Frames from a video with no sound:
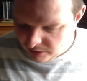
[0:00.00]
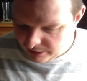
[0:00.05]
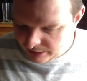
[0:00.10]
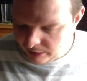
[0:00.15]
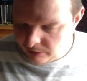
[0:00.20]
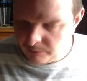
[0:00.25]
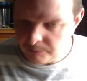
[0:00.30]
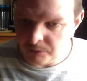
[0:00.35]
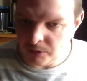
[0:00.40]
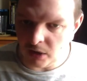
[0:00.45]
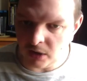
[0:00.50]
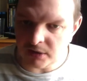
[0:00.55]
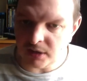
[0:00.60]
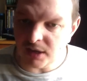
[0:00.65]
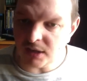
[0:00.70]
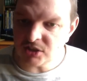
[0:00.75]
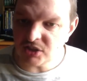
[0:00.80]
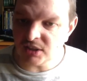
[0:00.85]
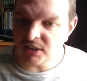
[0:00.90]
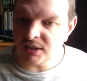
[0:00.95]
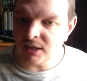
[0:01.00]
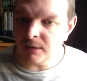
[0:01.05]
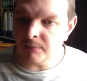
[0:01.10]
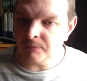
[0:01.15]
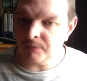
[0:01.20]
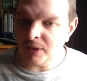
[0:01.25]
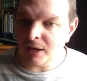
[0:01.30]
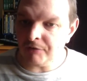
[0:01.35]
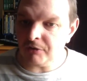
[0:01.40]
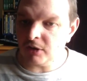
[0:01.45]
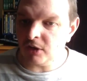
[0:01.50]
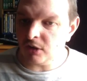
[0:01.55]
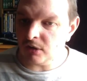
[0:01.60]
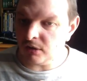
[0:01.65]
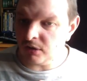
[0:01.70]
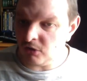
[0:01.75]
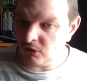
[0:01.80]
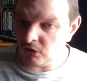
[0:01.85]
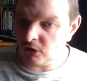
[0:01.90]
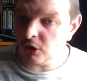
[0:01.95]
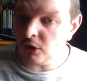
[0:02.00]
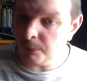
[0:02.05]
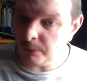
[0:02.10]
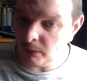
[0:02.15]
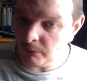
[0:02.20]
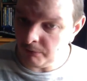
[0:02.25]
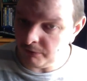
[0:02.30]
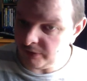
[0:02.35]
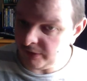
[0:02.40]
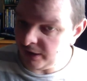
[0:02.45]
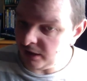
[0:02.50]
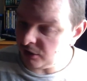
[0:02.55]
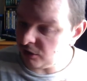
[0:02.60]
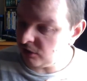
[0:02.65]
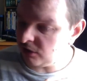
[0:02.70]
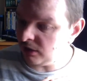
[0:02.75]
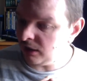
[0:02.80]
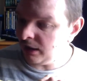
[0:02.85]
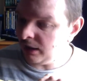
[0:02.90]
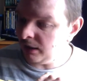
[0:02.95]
Now, I did actually use a coupon with this,